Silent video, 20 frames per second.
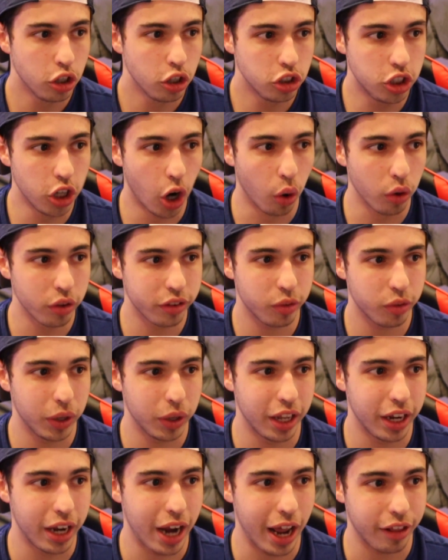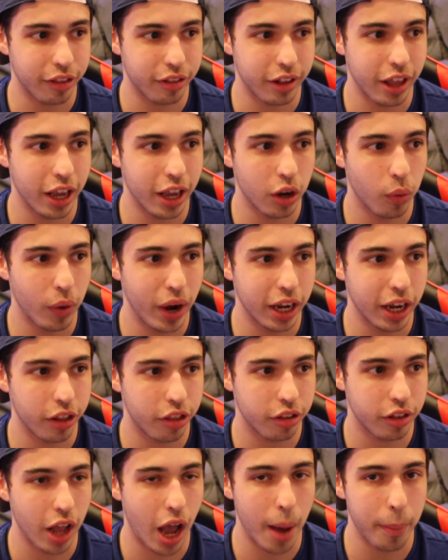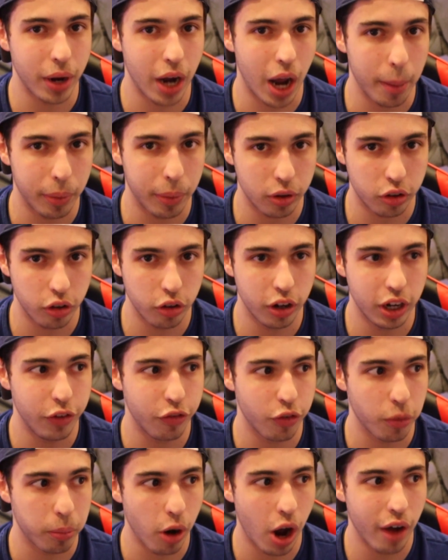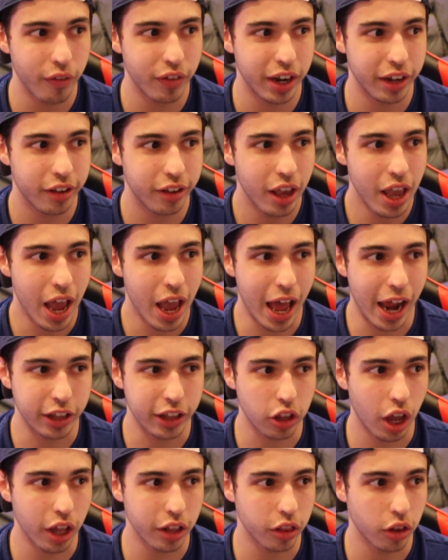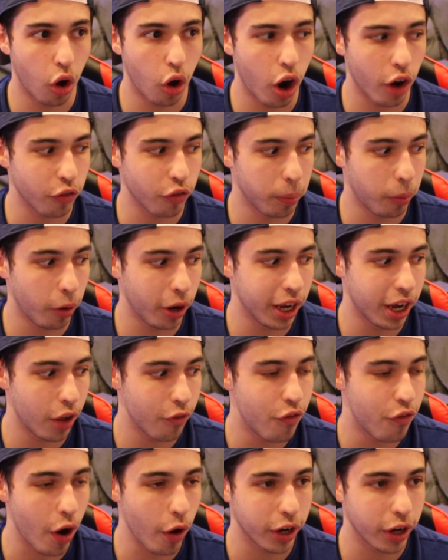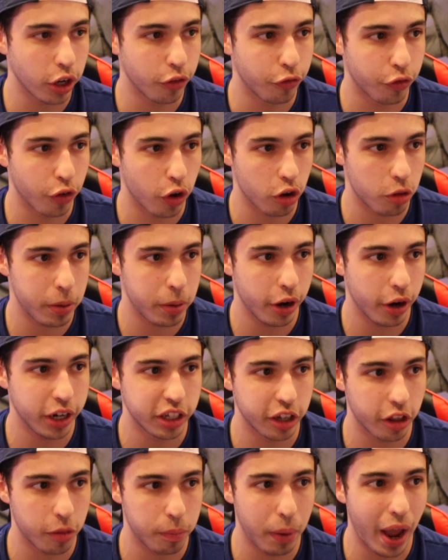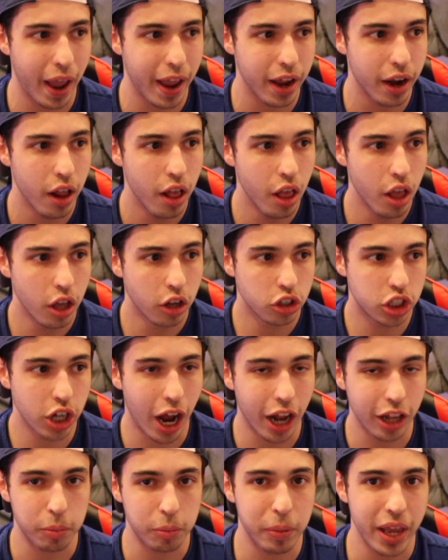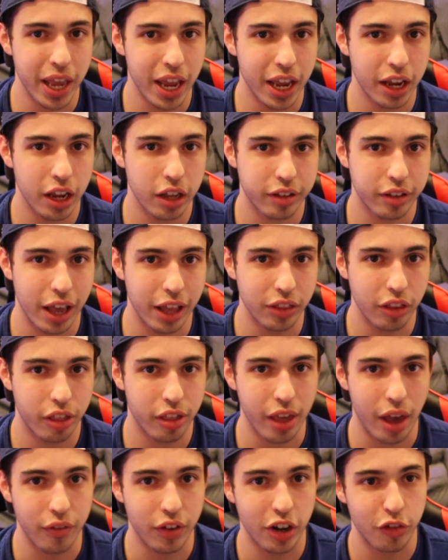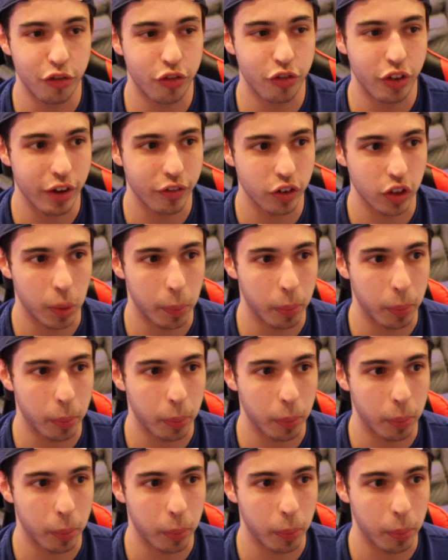Jones with a nice takeaway to stop an opportunity for Providence. And I thought Hartford played a very good first period, despite shots being 10-7 in favor of the